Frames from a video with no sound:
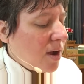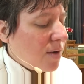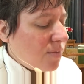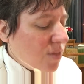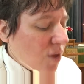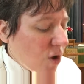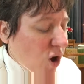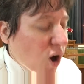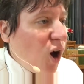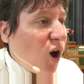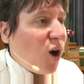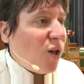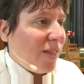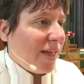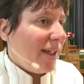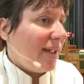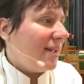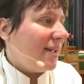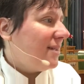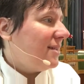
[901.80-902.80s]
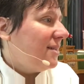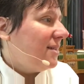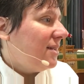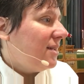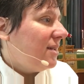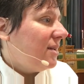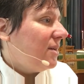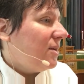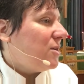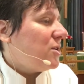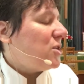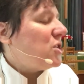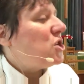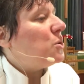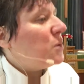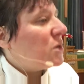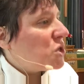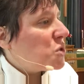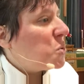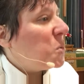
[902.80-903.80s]
of the calling
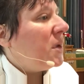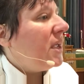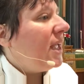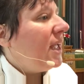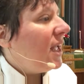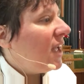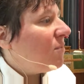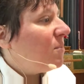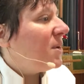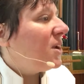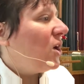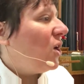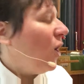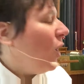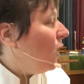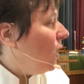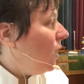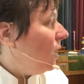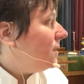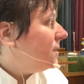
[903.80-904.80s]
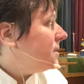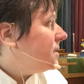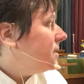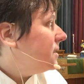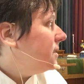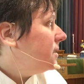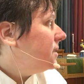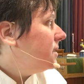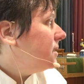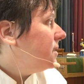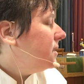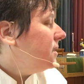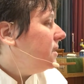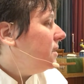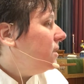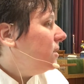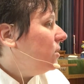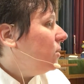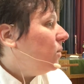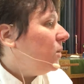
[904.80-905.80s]
to which we have been called.
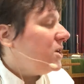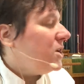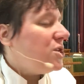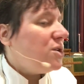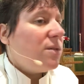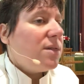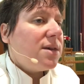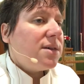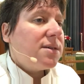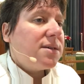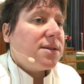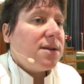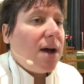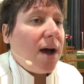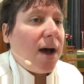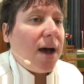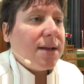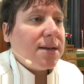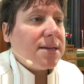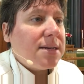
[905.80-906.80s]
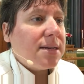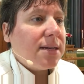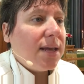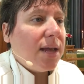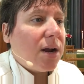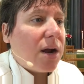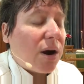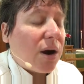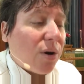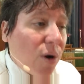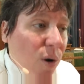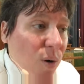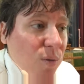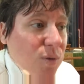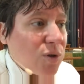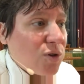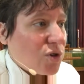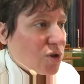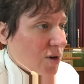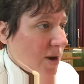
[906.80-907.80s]
We do this not in our
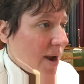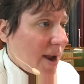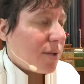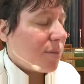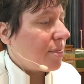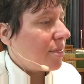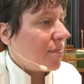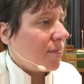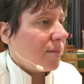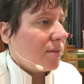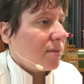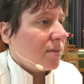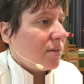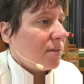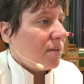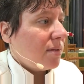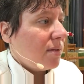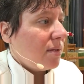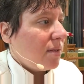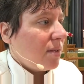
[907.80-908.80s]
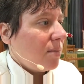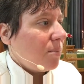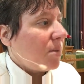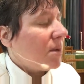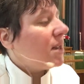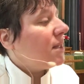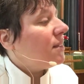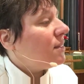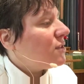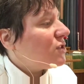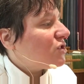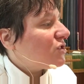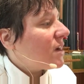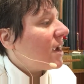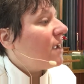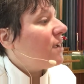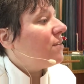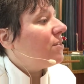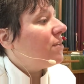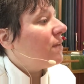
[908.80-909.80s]
own strength, but in the
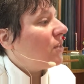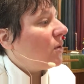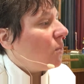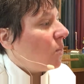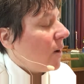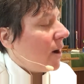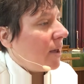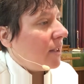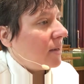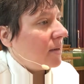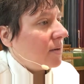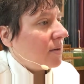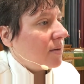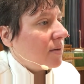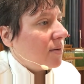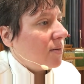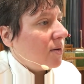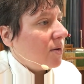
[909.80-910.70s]
strength of the one